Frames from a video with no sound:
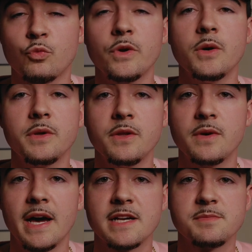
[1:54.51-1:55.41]
real with
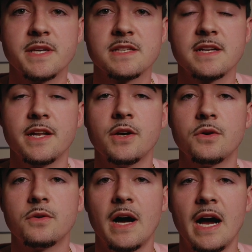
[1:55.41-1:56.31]
you guys, because I
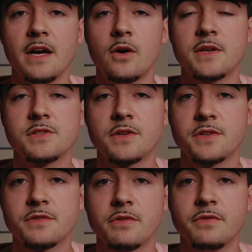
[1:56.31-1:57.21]
know I always
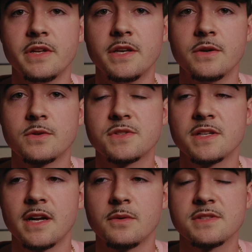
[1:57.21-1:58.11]
searched for
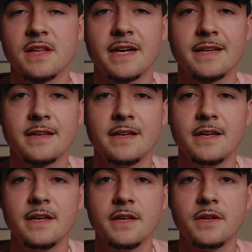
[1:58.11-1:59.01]
videos and I was like,
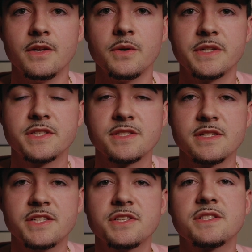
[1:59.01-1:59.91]
you know, it
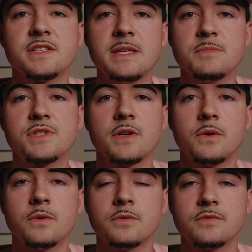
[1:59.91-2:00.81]
just seems
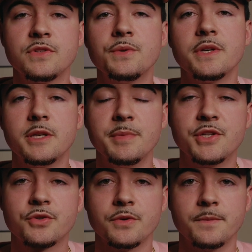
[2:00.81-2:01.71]
so too good to
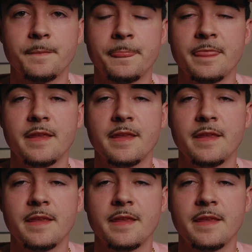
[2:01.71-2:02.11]
be true.